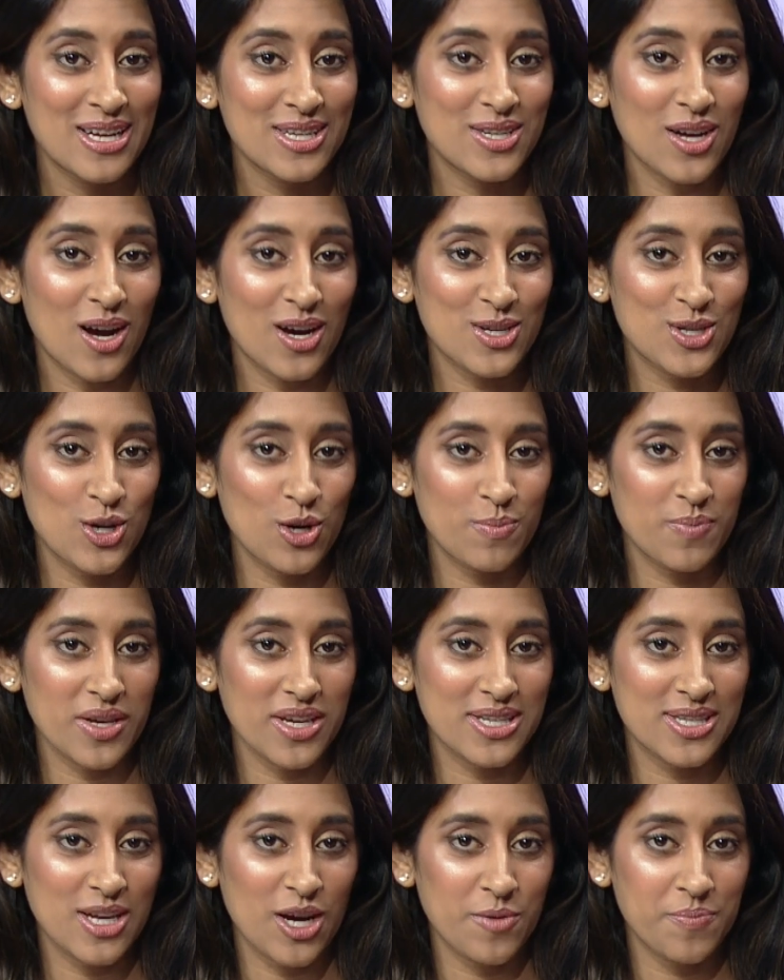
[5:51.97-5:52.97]

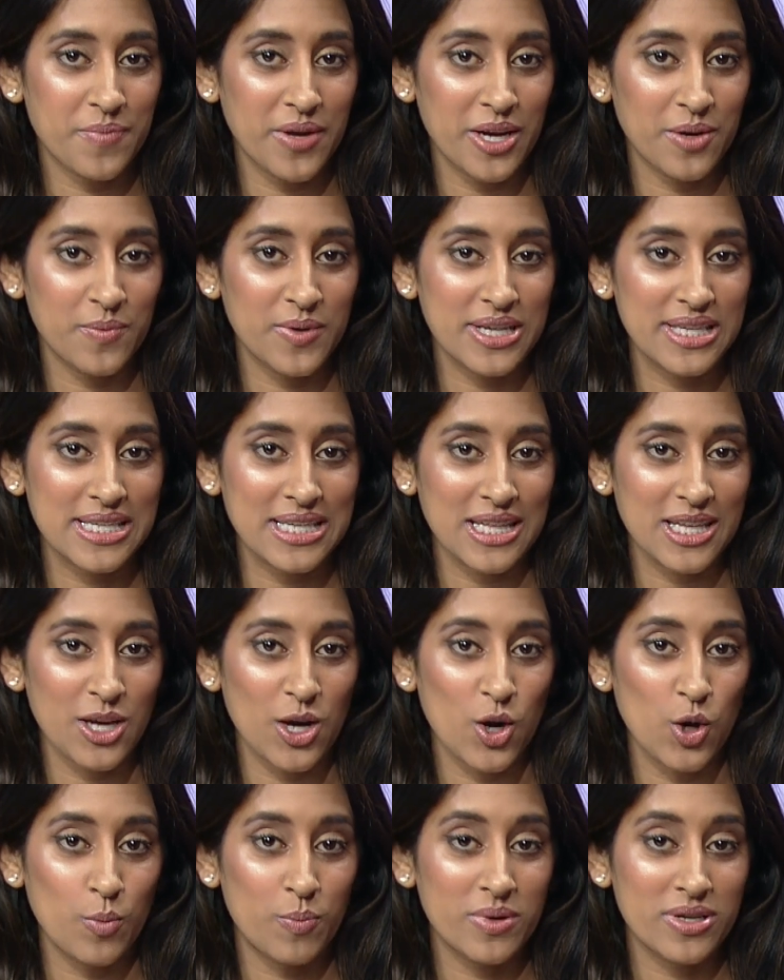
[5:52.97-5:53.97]
Dogtopia South Bay recently
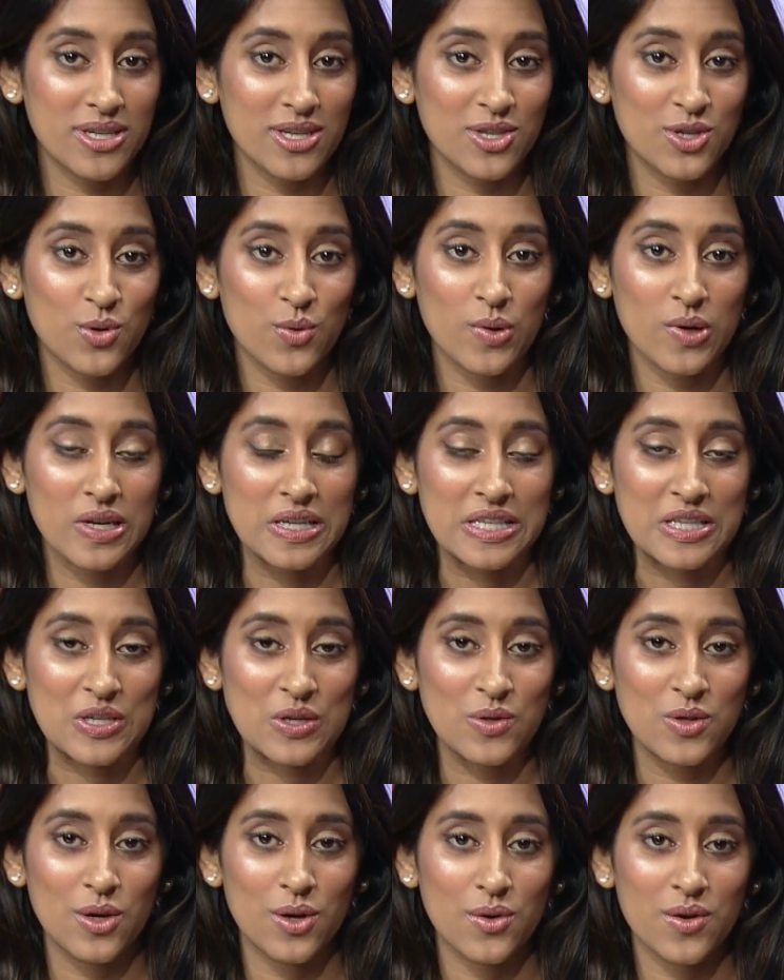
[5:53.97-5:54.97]
opened in Torrance.
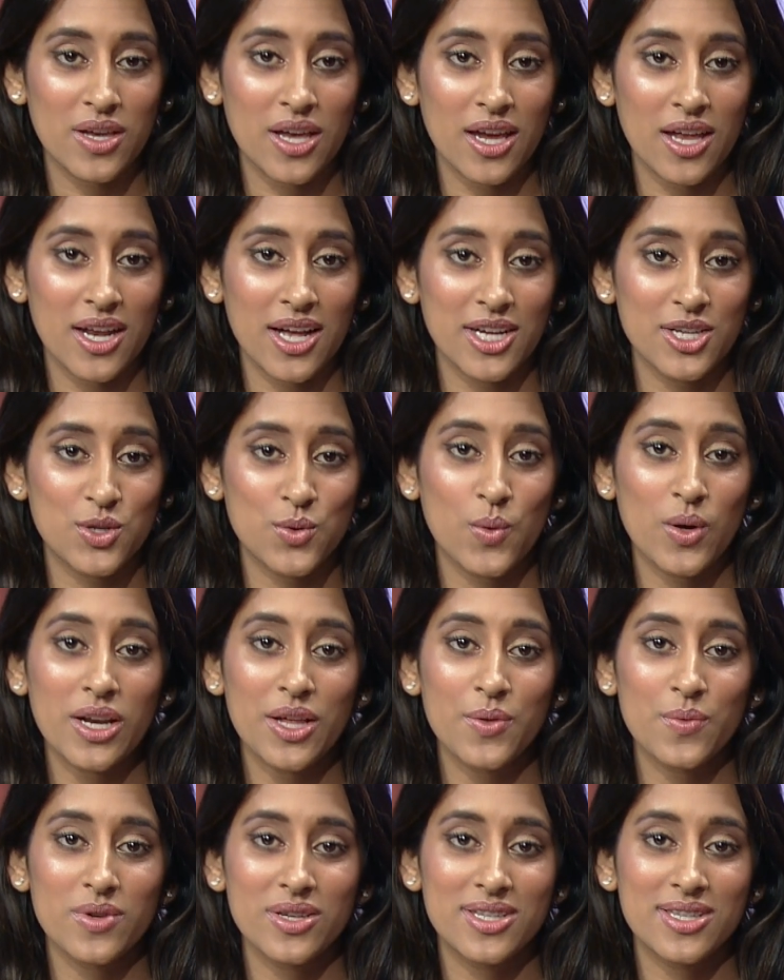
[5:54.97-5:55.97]
They're located at
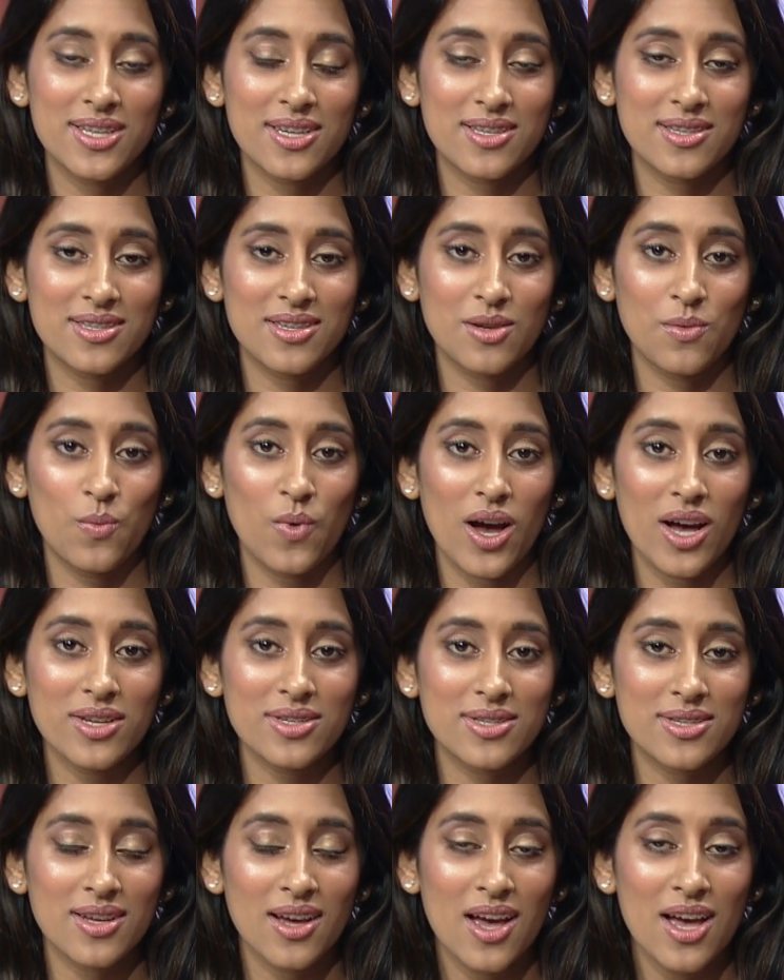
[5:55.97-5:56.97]
2360
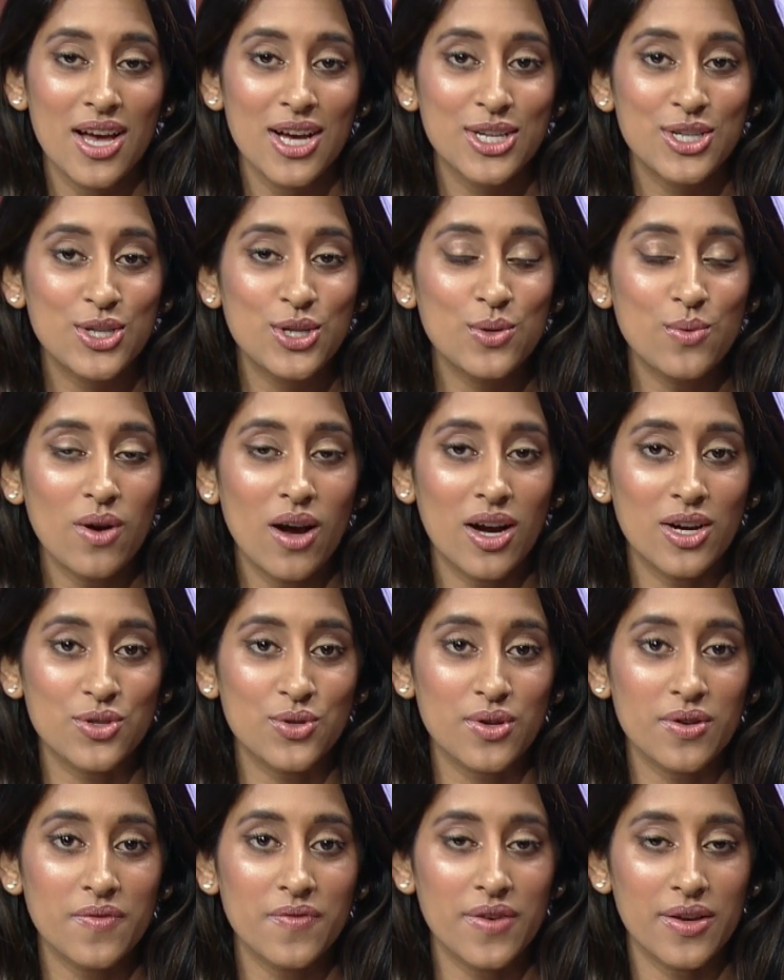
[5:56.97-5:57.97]
West
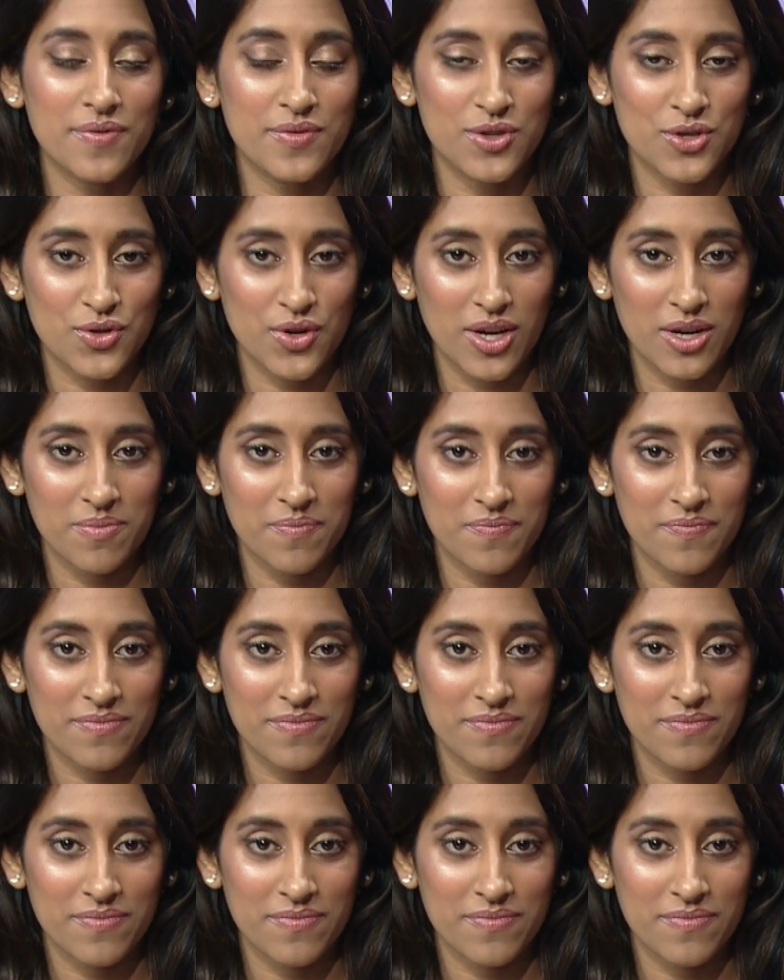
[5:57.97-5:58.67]
205th Street.